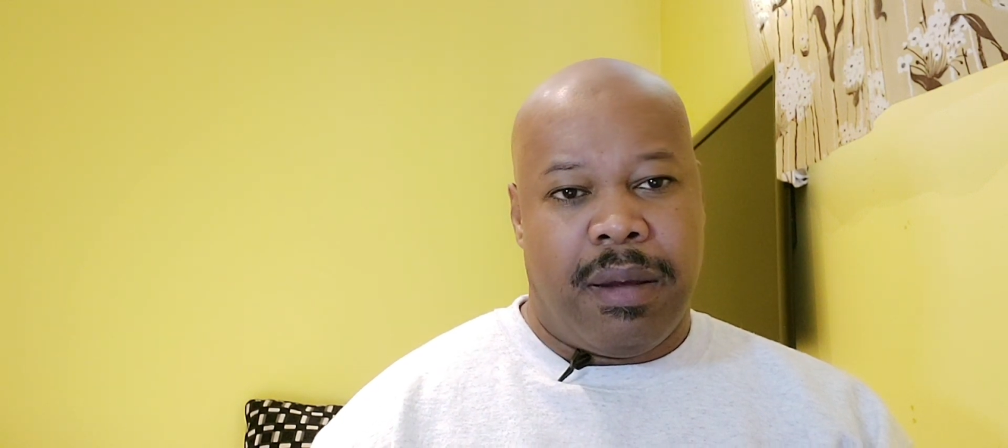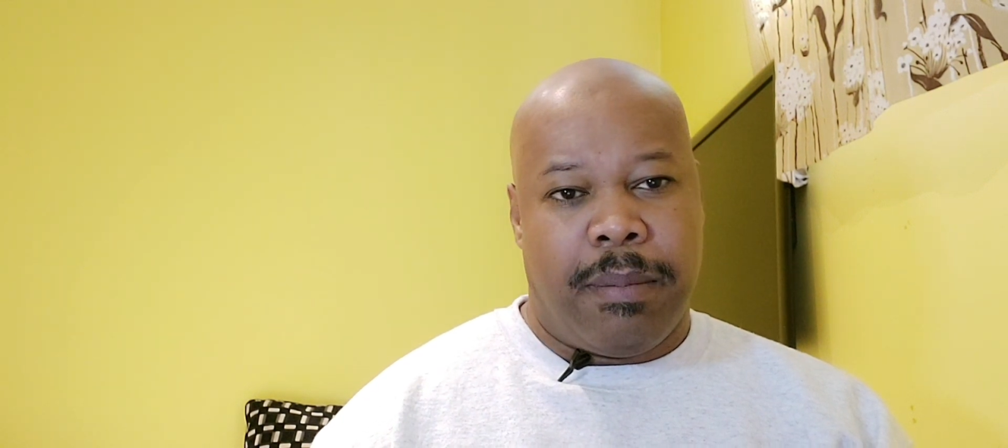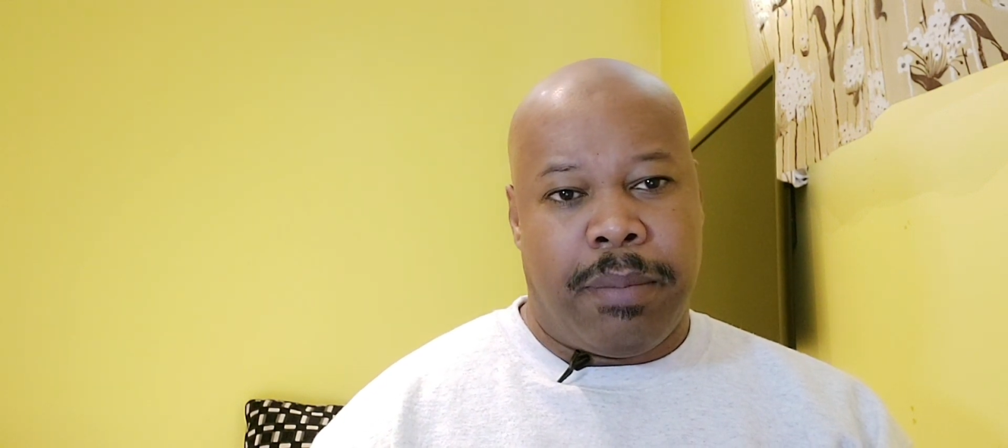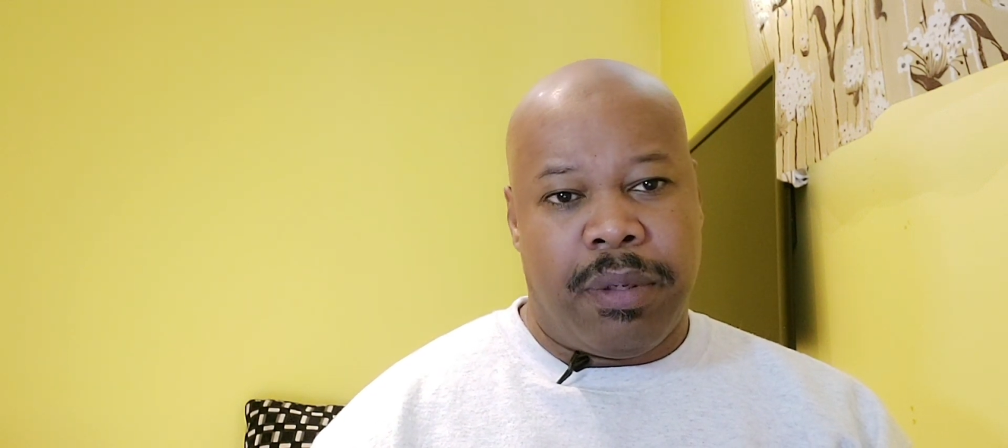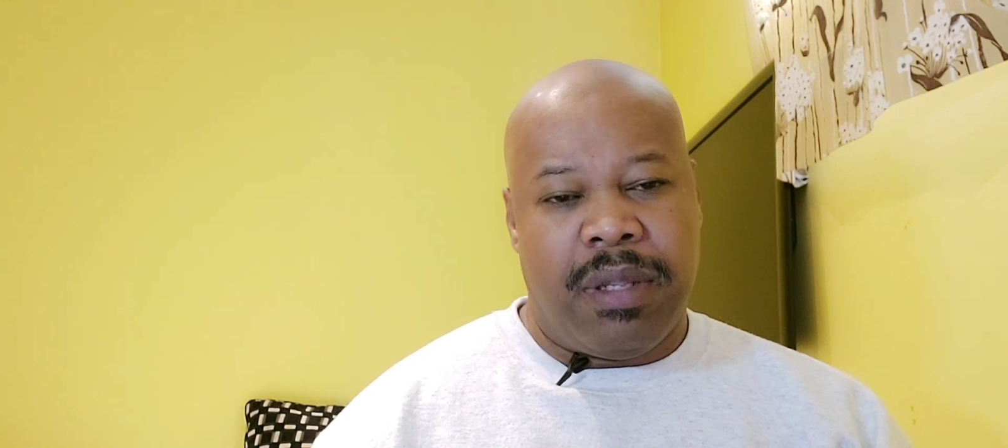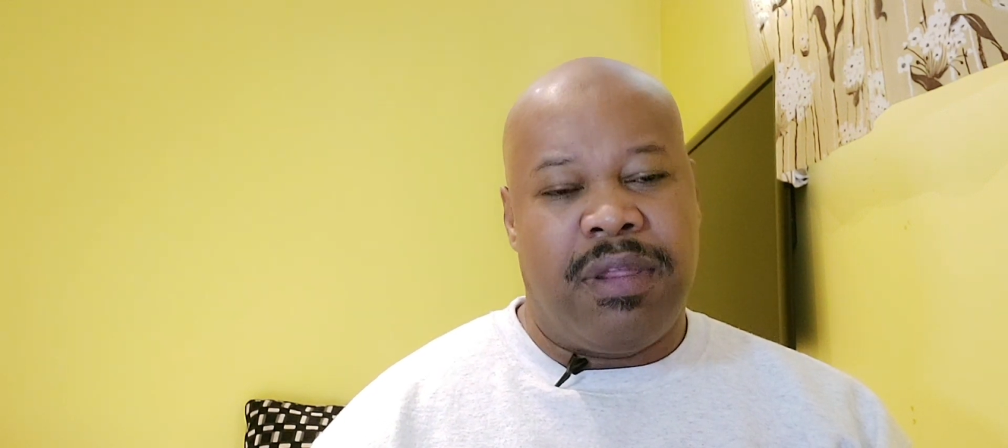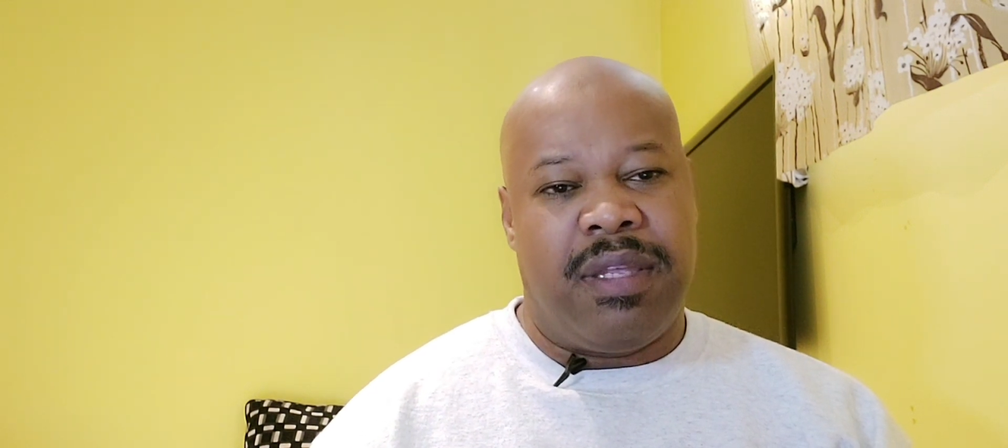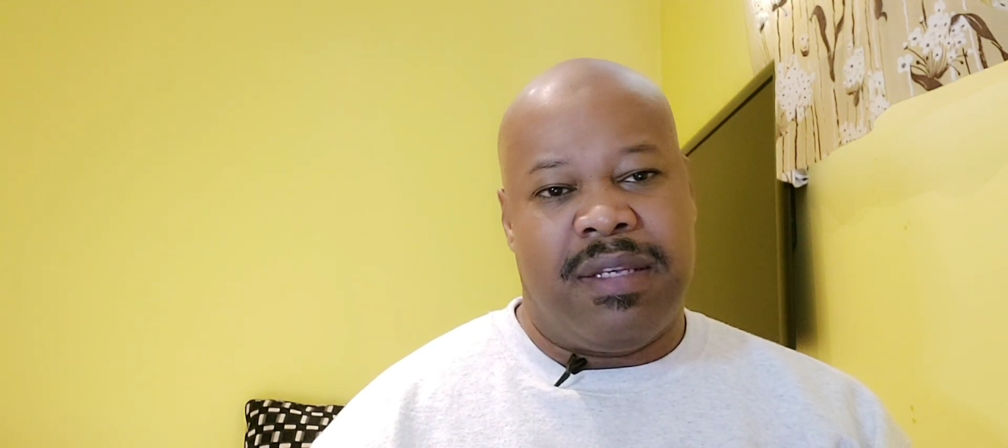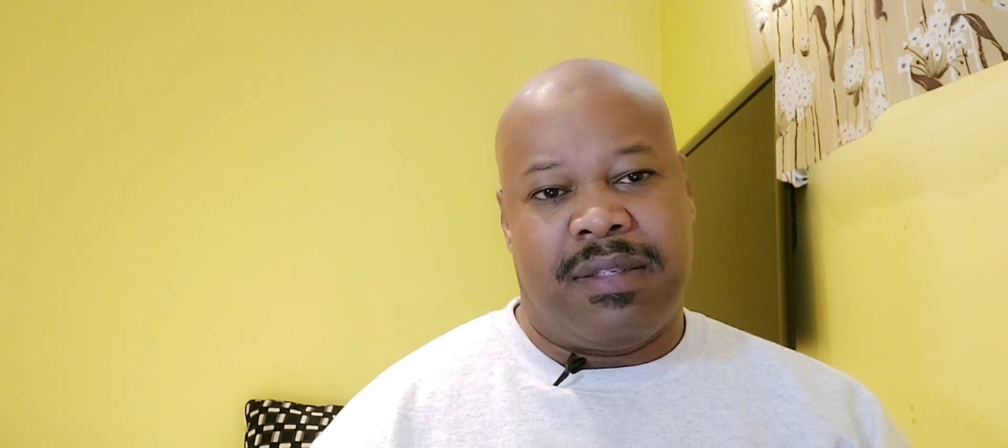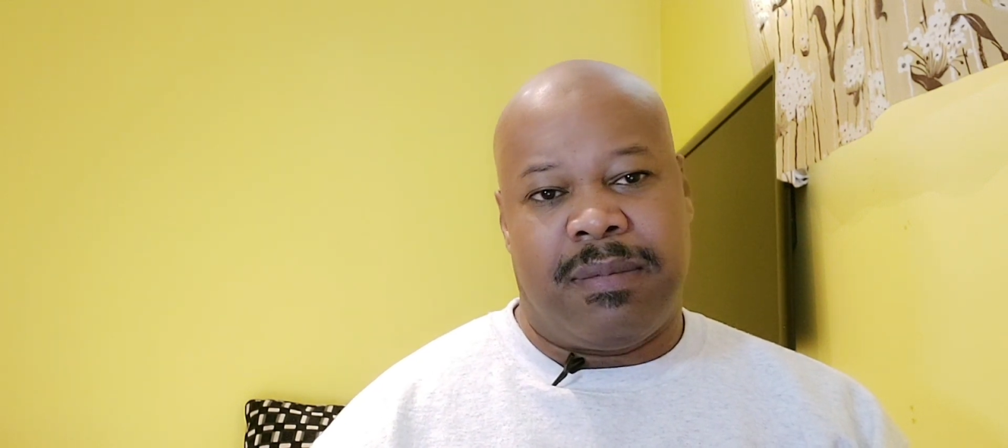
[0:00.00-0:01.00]

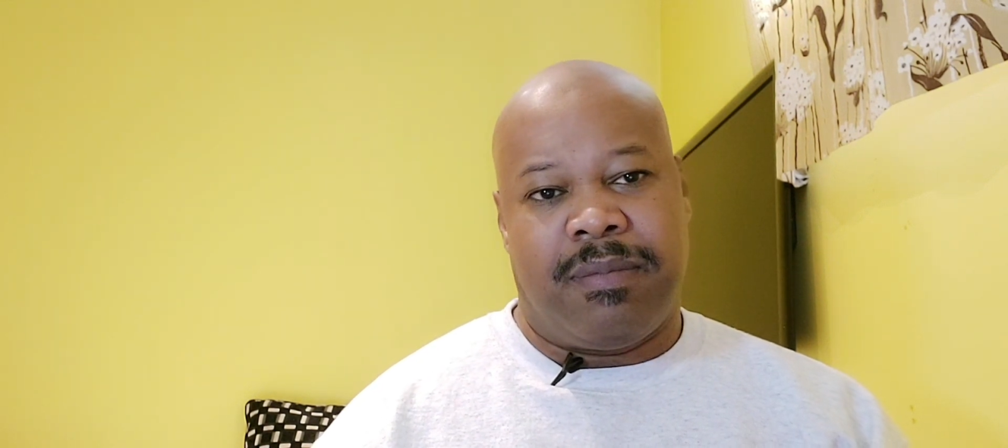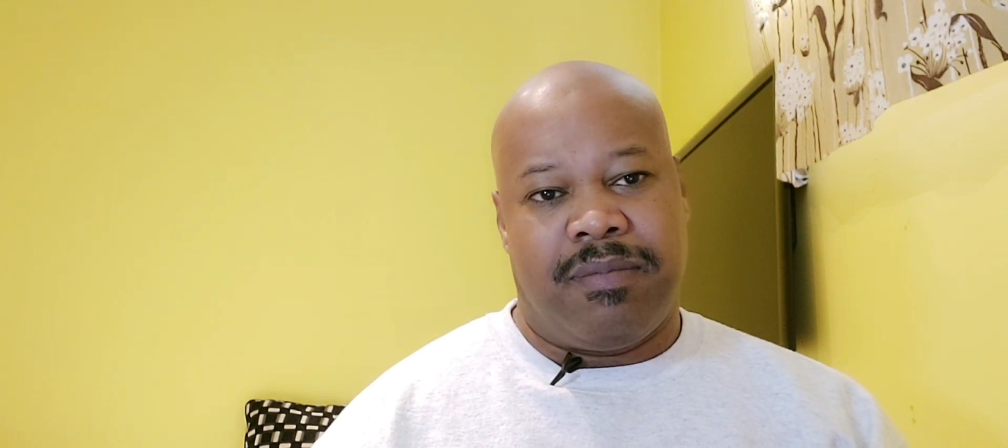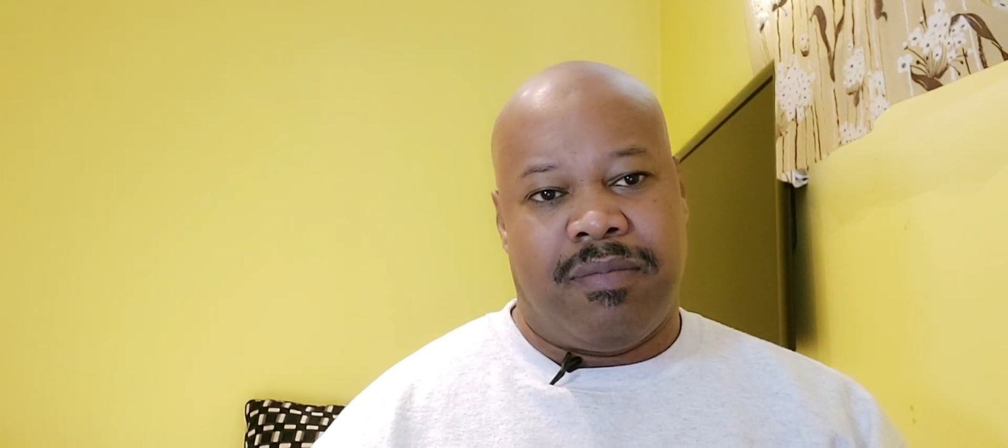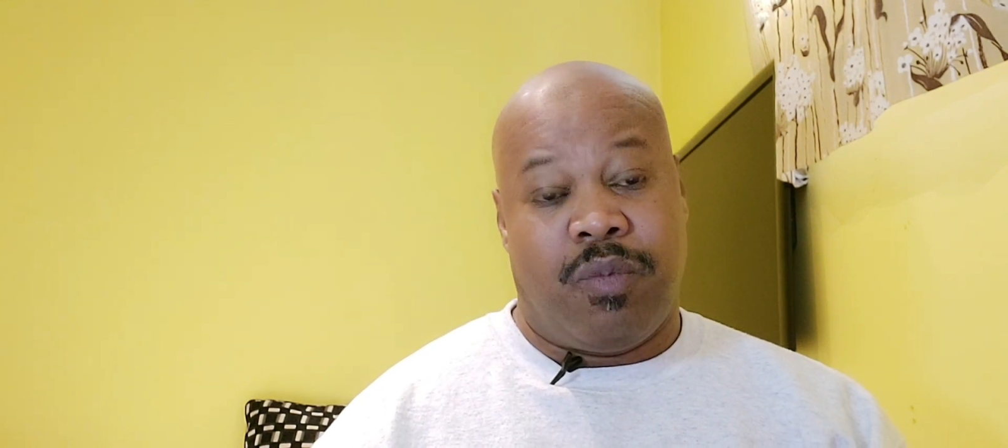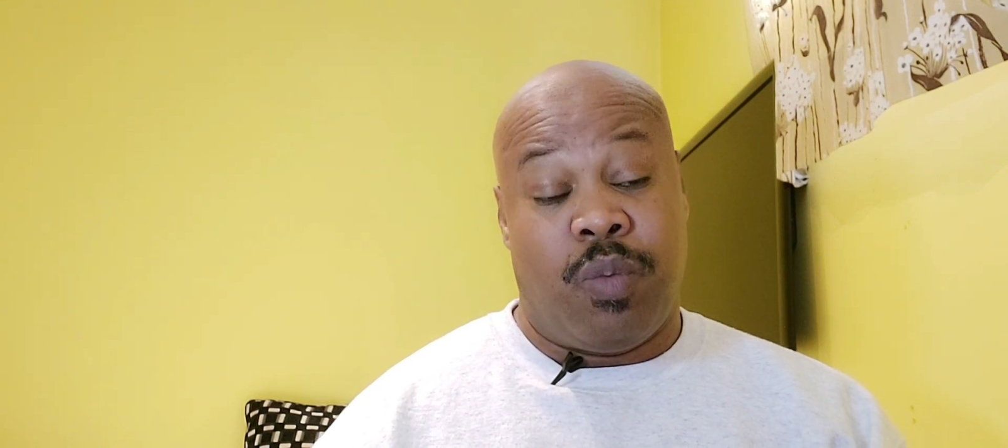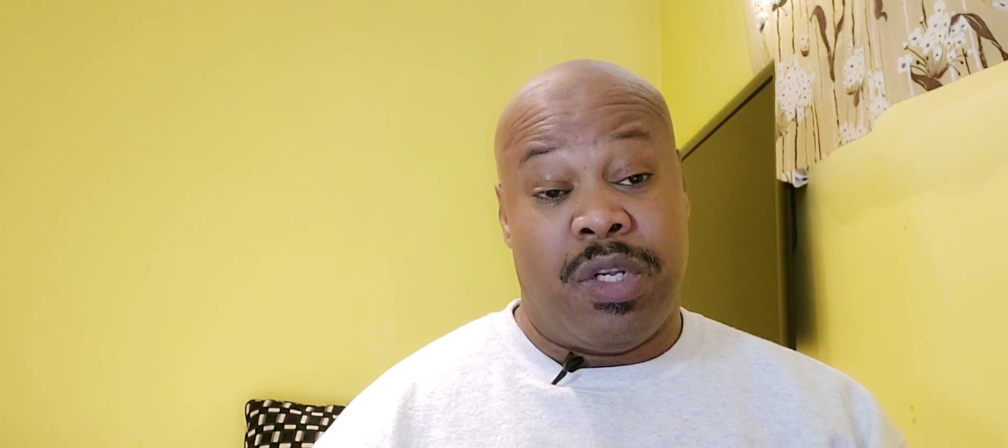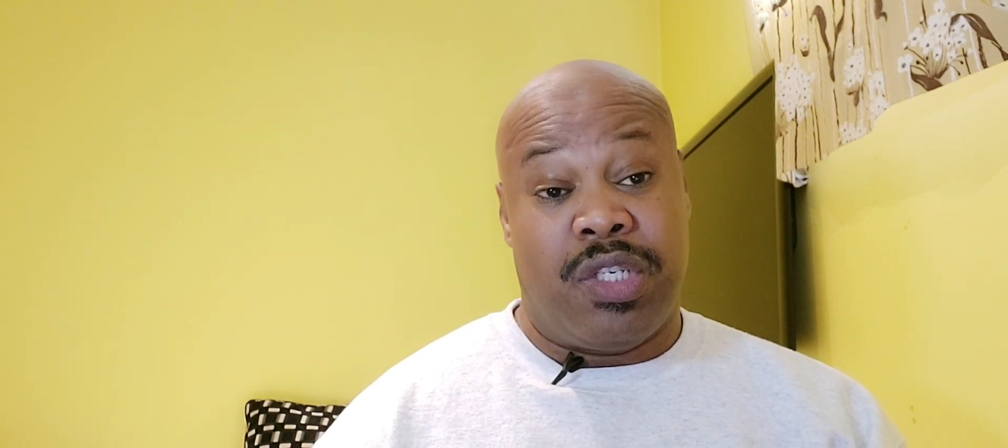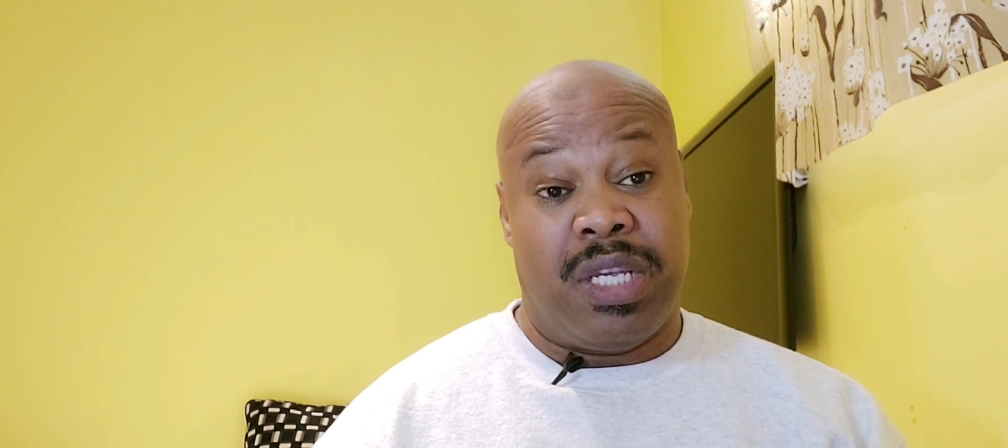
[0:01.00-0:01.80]
polytheism, which